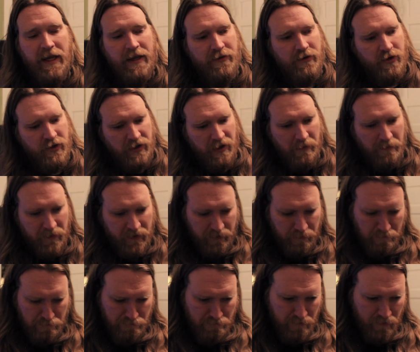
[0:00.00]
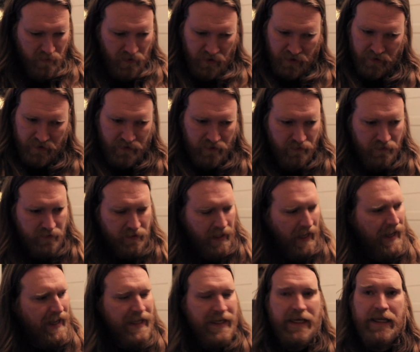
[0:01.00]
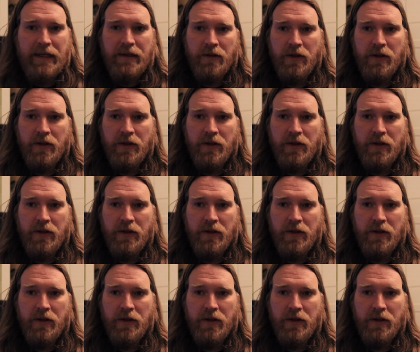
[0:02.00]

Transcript: and there's tiny